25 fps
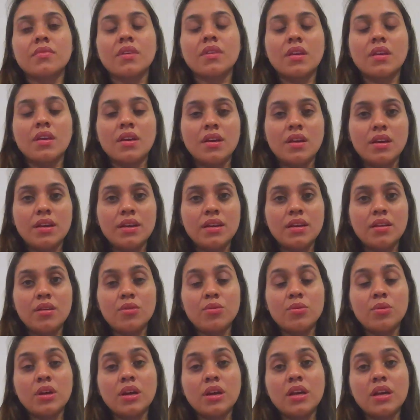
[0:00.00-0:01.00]
Hello,
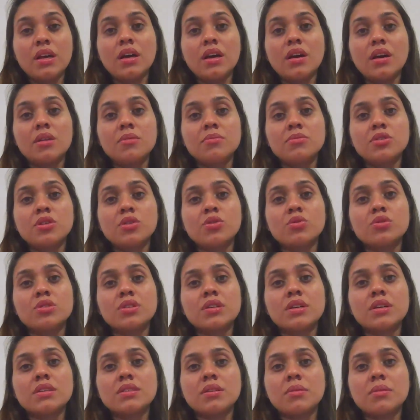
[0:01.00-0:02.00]
I'm Chatushka
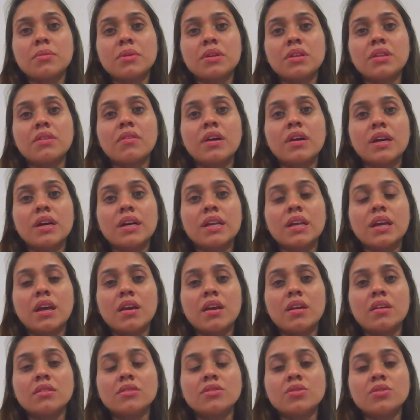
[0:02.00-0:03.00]
Samradivakara and
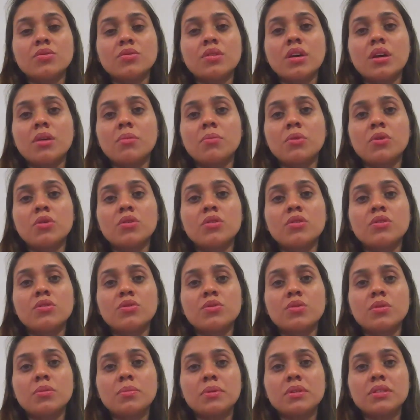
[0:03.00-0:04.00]
today I'm going to do a
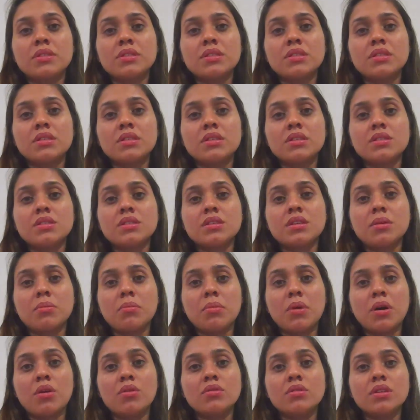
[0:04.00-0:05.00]
presentation
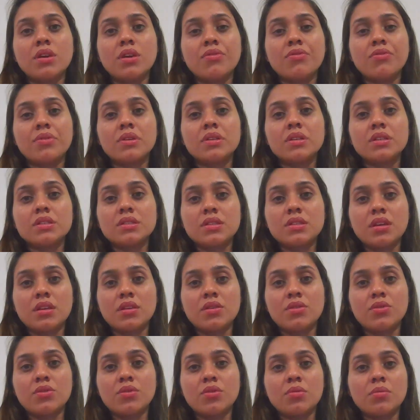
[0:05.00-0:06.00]
about nephrotic
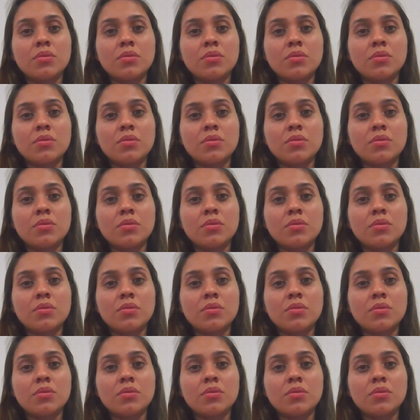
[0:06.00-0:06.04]
syndrome.